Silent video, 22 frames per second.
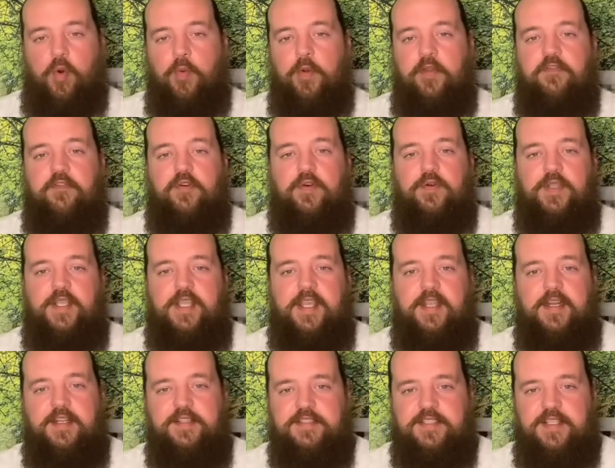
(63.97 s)
we fully
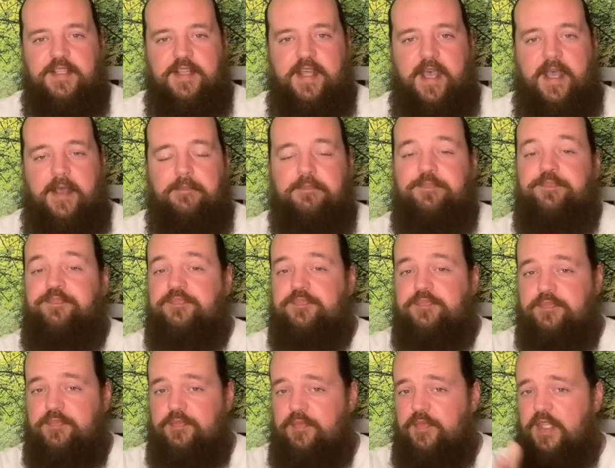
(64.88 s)
get into that,
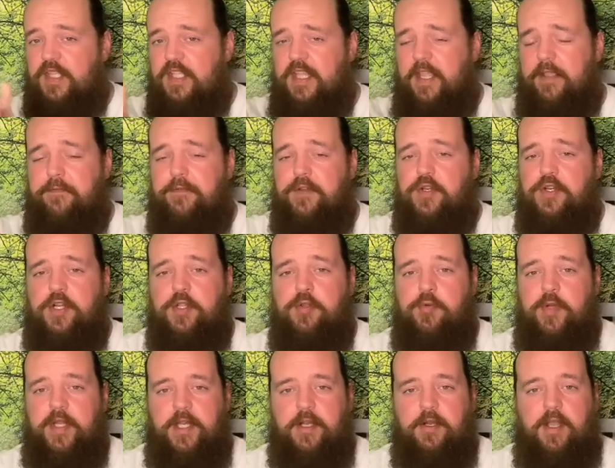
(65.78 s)
if you're
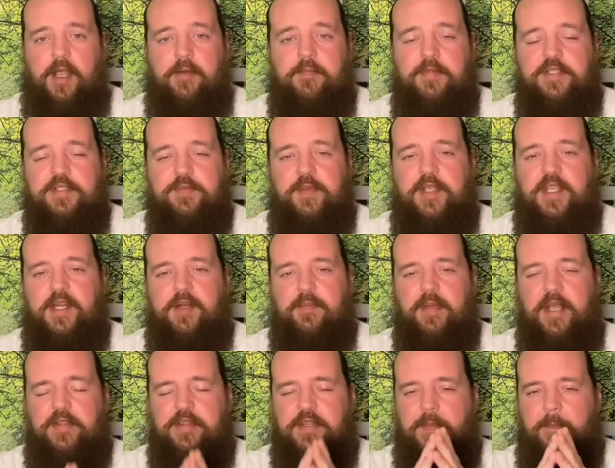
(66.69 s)
new here, I'll be speaking
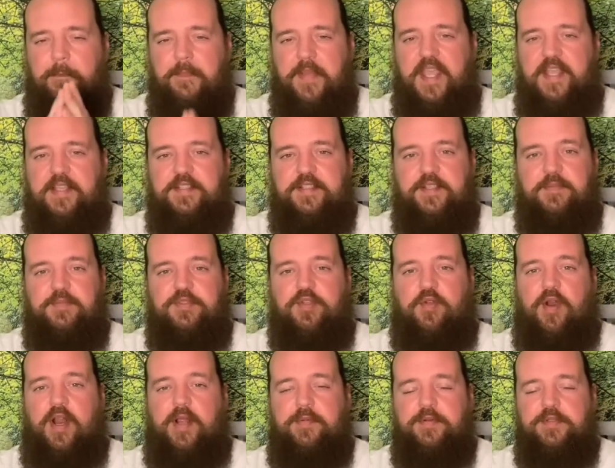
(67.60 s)
about the May
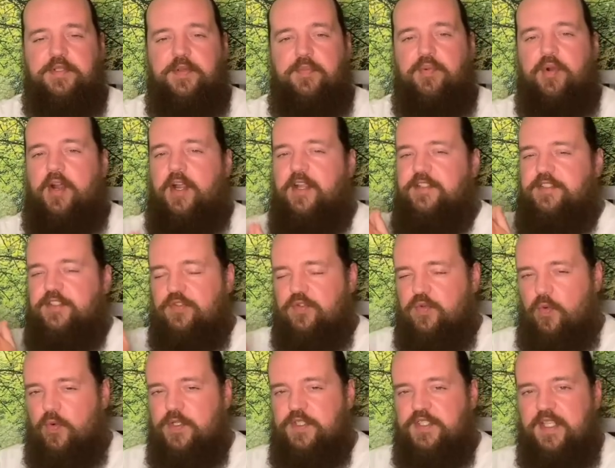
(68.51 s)
subscriber surprise
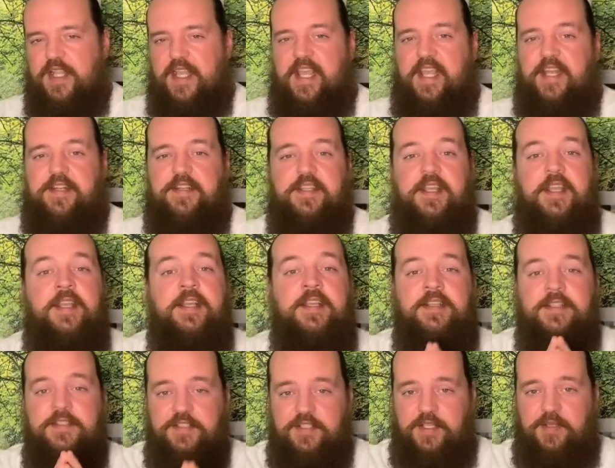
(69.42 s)
towards the end,
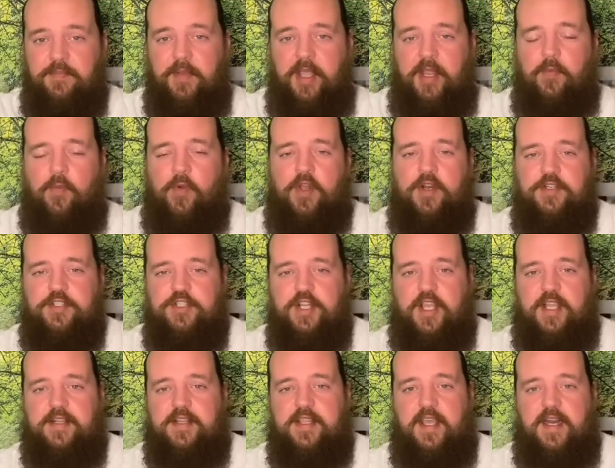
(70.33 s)
so you might want to
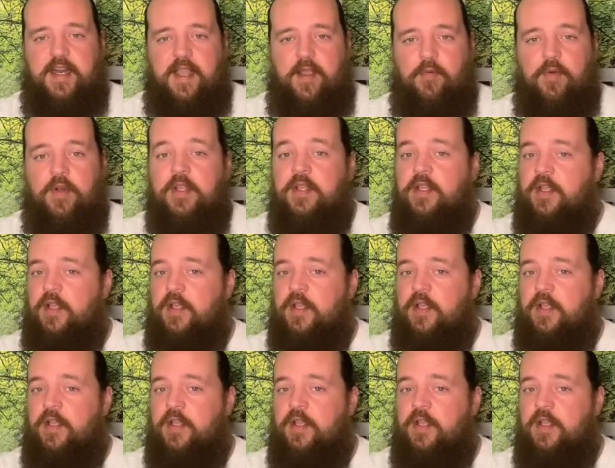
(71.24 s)
check that out.